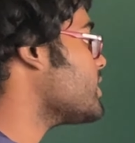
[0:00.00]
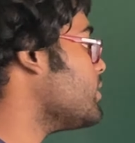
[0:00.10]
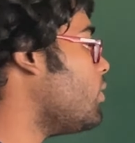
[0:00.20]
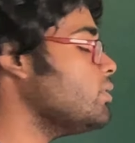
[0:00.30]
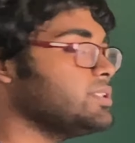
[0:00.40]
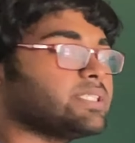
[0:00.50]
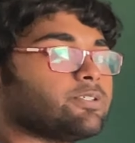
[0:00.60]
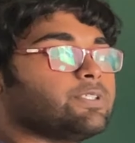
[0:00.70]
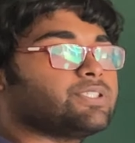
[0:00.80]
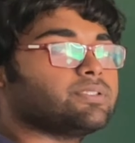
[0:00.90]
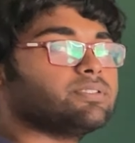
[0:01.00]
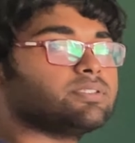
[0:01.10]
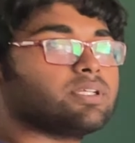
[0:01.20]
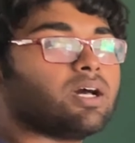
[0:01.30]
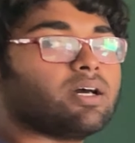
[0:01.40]
Now all those equations
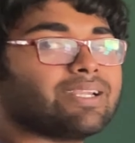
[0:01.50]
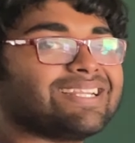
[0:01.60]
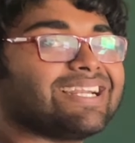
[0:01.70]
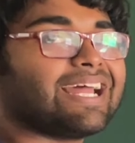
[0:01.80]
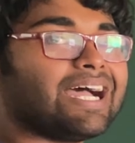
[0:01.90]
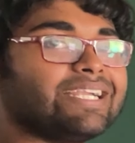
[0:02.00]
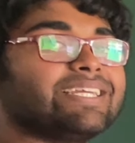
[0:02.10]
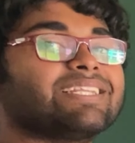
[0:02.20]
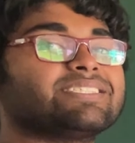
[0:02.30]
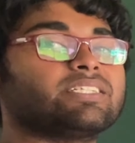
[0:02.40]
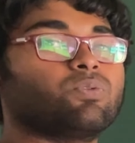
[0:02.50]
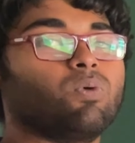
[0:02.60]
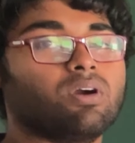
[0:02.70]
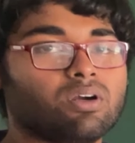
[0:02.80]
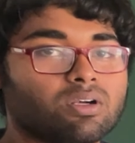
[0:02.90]
are in an idealistic
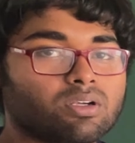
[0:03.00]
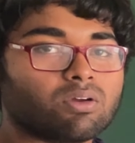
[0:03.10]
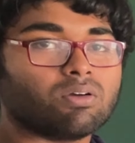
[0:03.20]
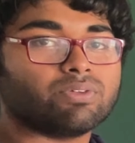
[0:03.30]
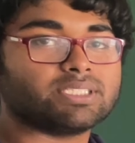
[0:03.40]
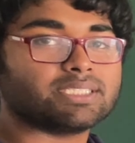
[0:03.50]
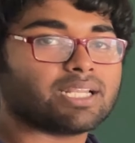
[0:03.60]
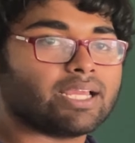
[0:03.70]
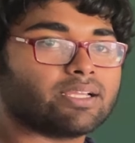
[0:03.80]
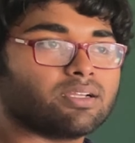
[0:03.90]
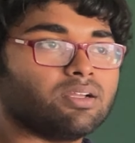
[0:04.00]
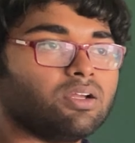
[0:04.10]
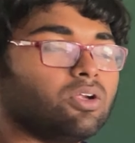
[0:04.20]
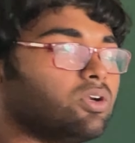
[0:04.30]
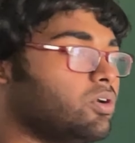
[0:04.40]
world, which is like
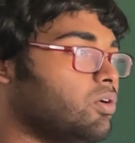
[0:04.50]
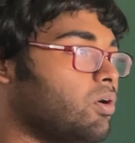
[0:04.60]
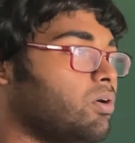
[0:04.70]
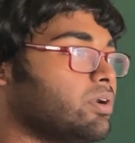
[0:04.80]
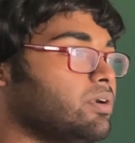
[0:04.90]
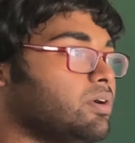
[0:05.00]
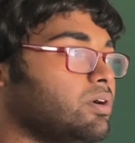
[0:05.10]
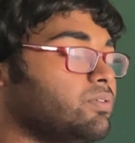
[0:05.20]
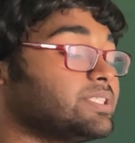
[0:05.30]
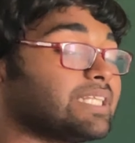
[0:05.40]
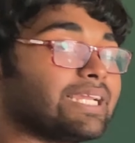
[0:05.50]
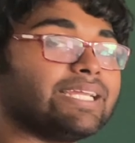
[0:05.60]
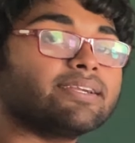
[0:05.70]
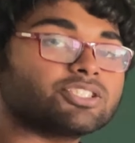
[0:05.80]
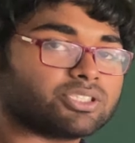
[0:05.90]

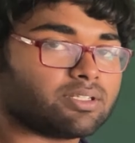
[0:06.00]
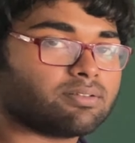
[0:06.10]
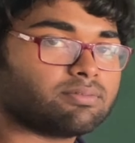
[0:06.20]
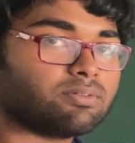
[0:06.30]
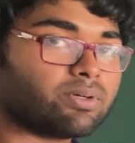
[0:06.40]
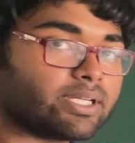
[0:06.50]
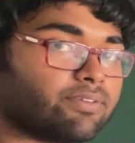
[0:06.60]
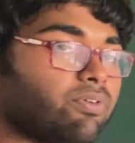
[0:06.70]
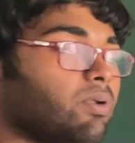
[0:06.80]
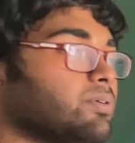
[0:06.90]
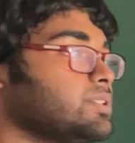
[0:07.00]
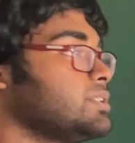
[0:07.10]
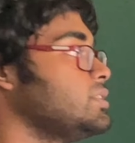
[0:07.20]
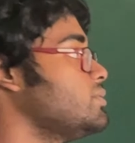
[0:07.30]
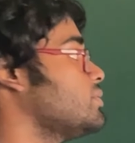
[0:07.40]
inertial. Okay. It follows
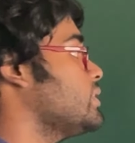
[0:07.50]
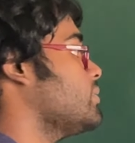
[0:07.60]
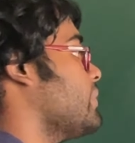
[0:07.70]
Newtonian